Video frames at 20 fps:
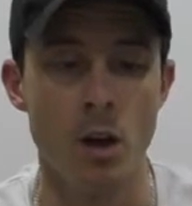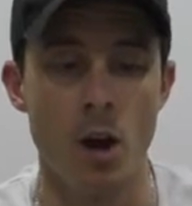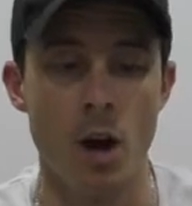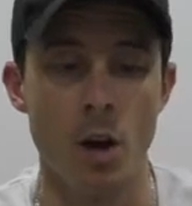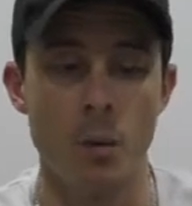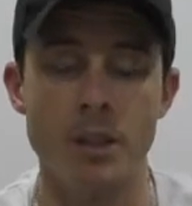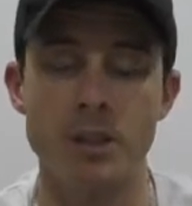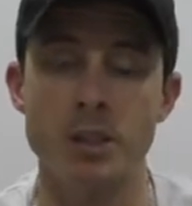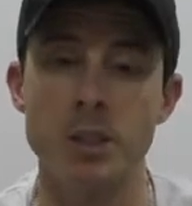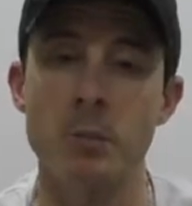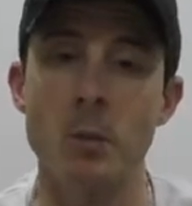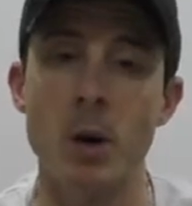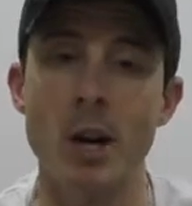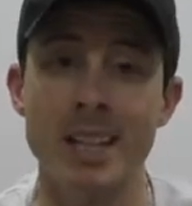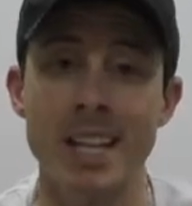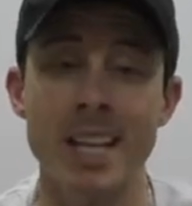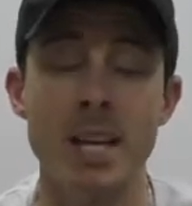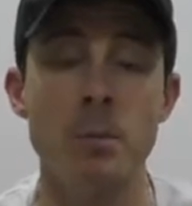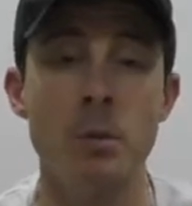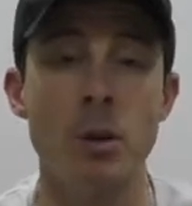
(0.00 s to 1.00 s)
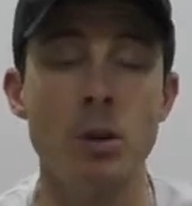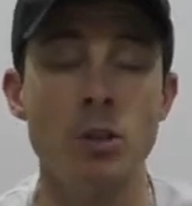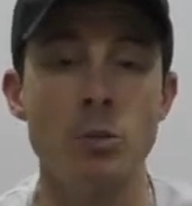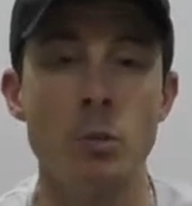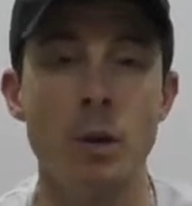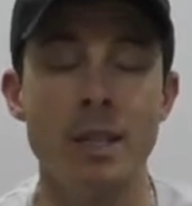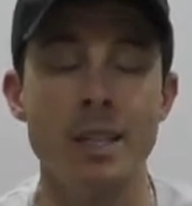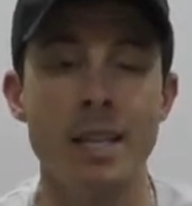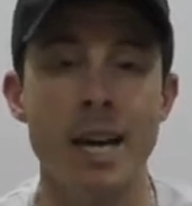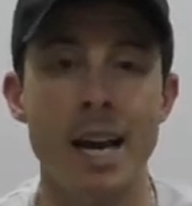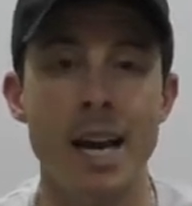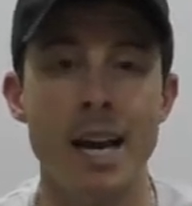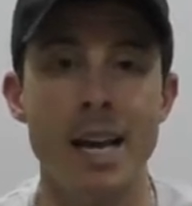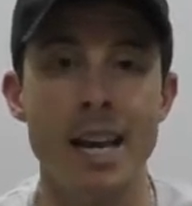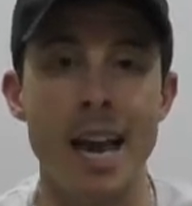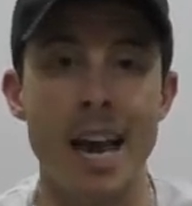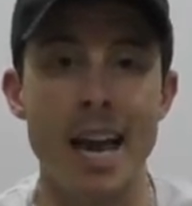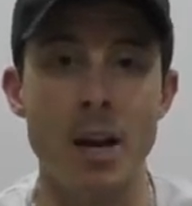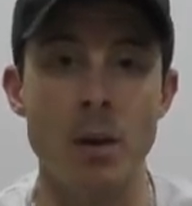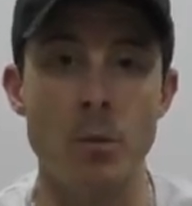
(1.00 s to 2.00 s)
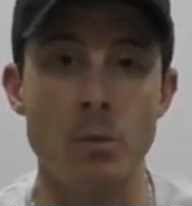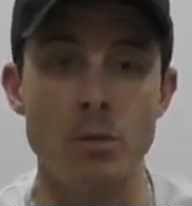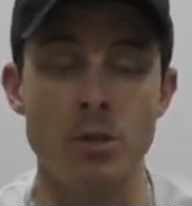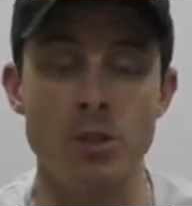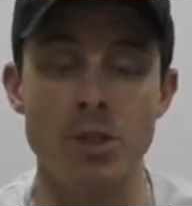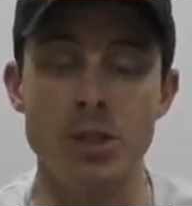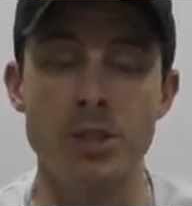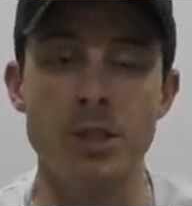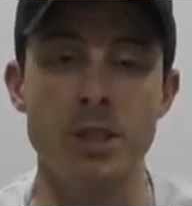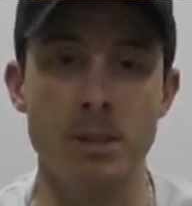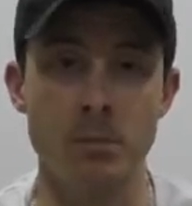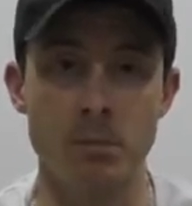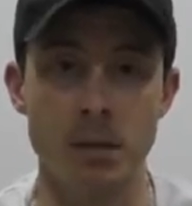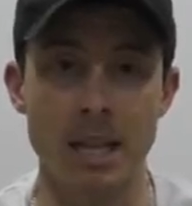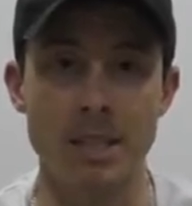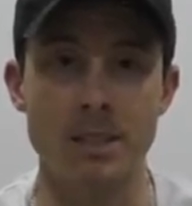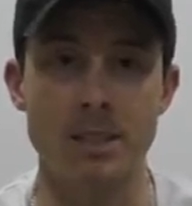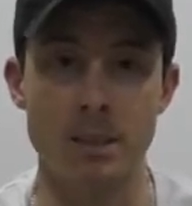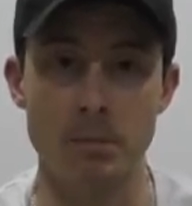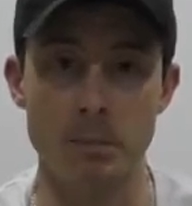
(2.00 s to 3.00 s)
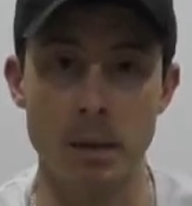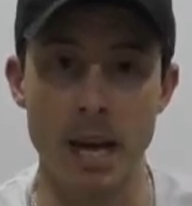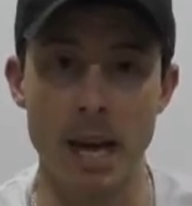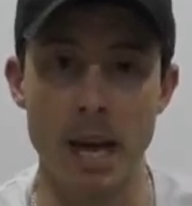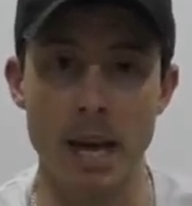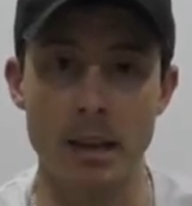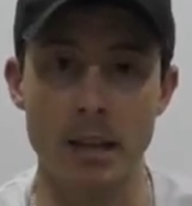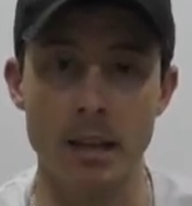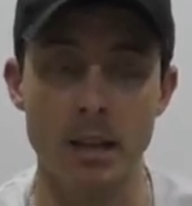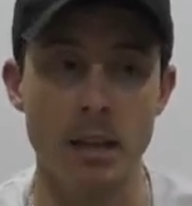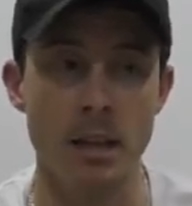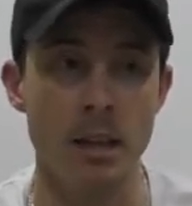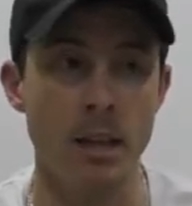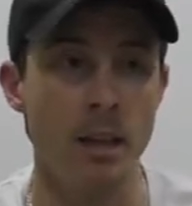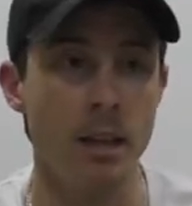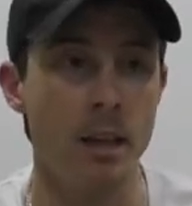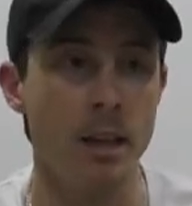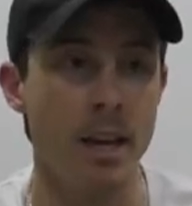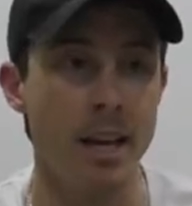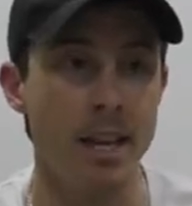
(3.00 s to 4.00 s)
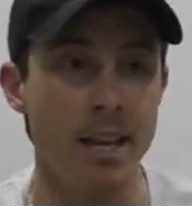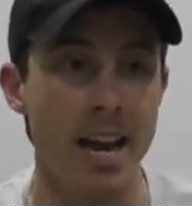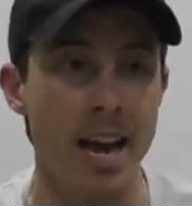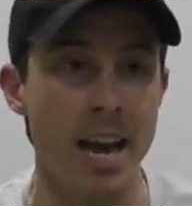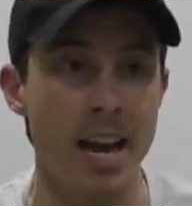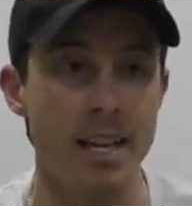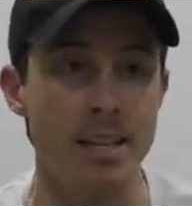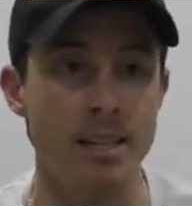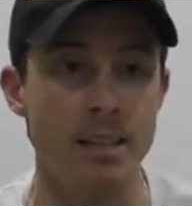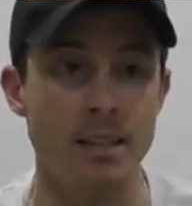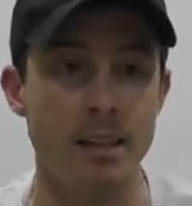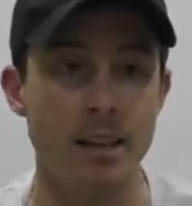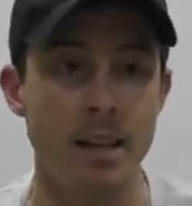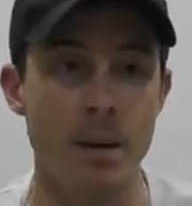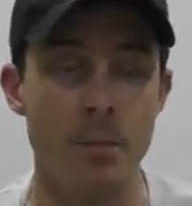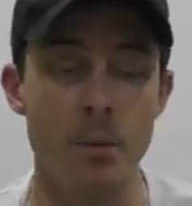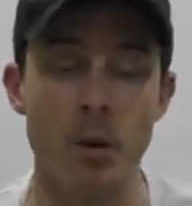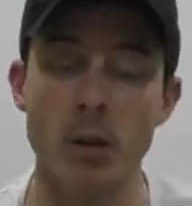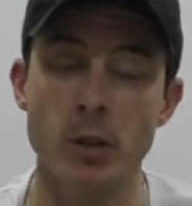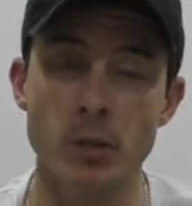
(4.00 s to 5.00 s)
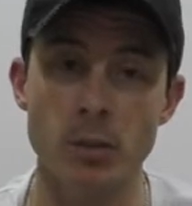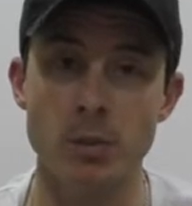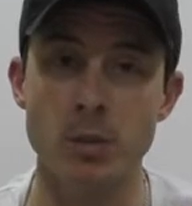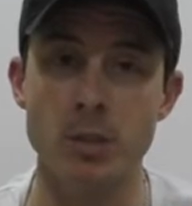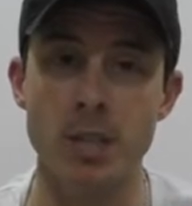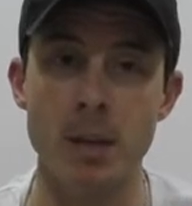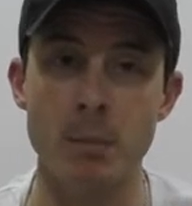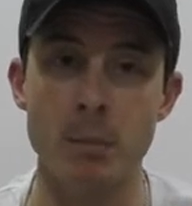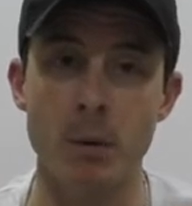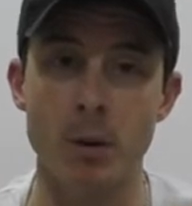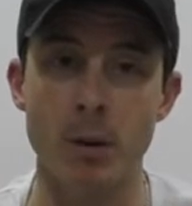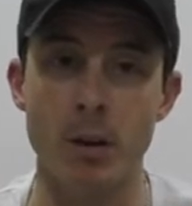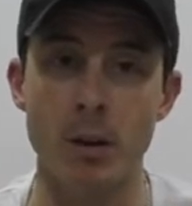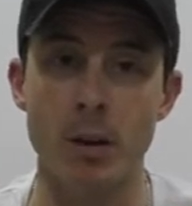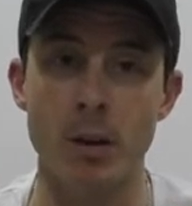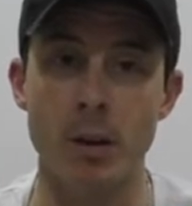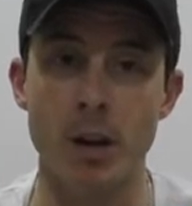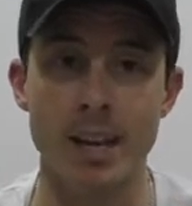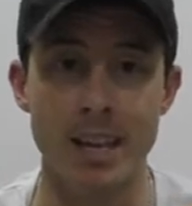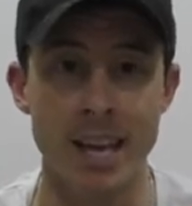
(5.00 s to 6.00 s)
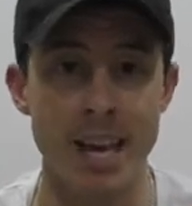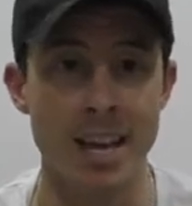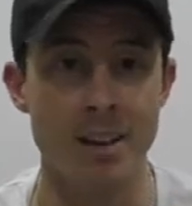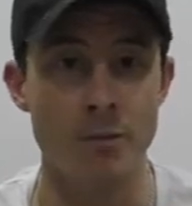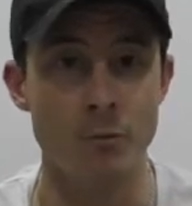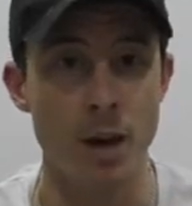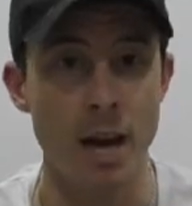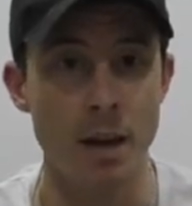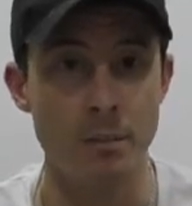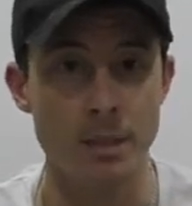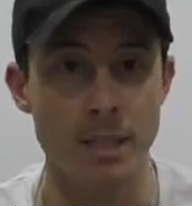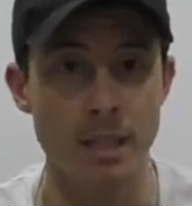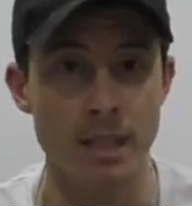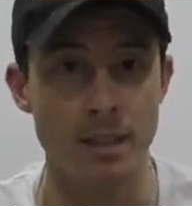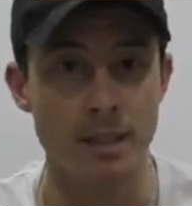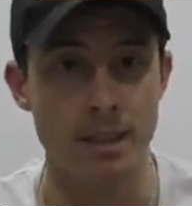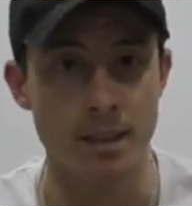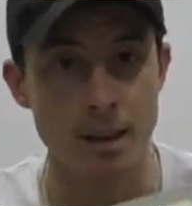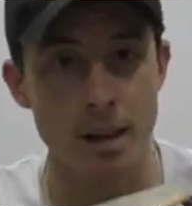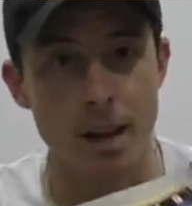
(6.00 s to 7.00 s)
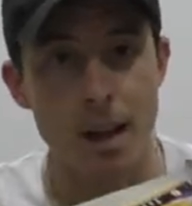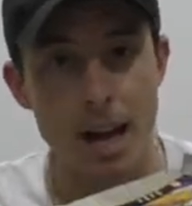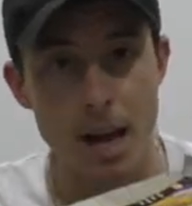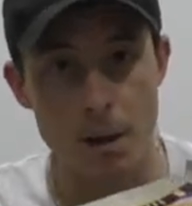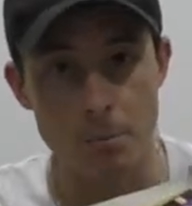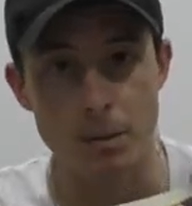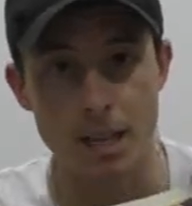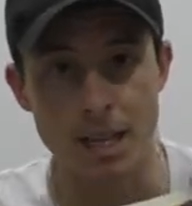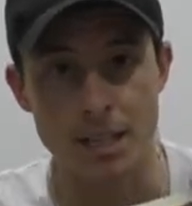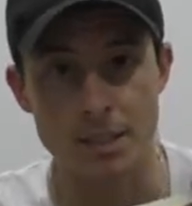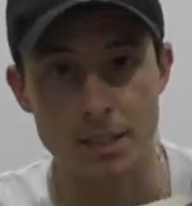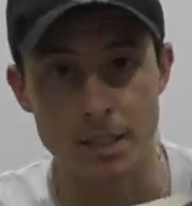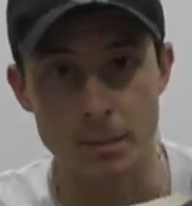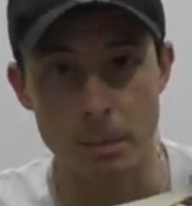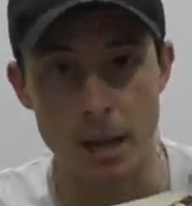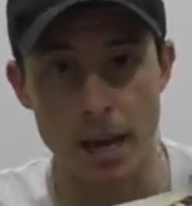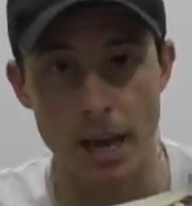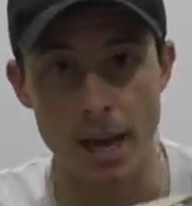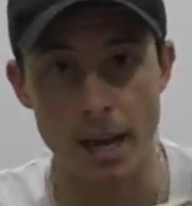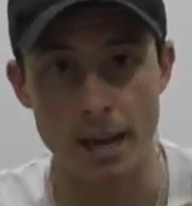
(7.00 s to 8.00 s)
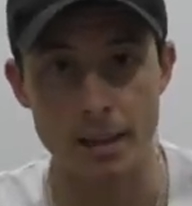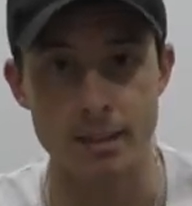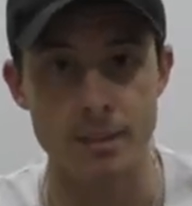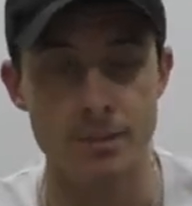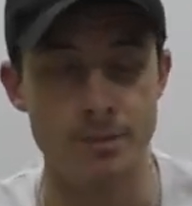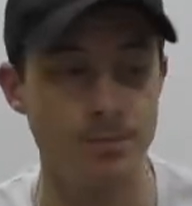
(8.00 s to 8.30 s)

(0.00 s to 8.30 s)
I went to my letterbox one day and it was just in the plastic bag. It had a postal stamp on it, again wrapped in a plastic bag.